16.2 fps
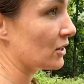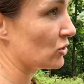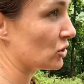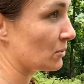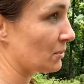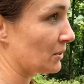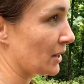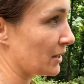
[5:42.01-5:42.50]
that it
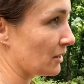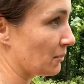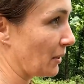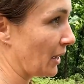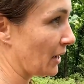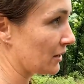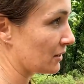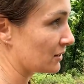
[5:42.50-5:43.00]
should be at the
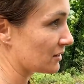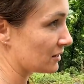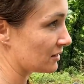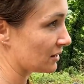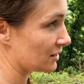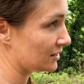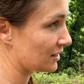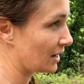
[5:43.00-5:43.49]
back.
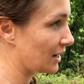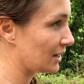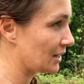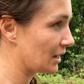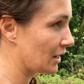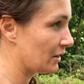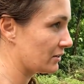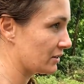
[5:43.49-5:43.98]
It's the
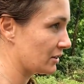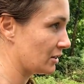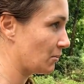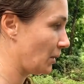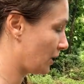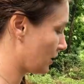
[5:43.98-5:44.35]
tiny house at the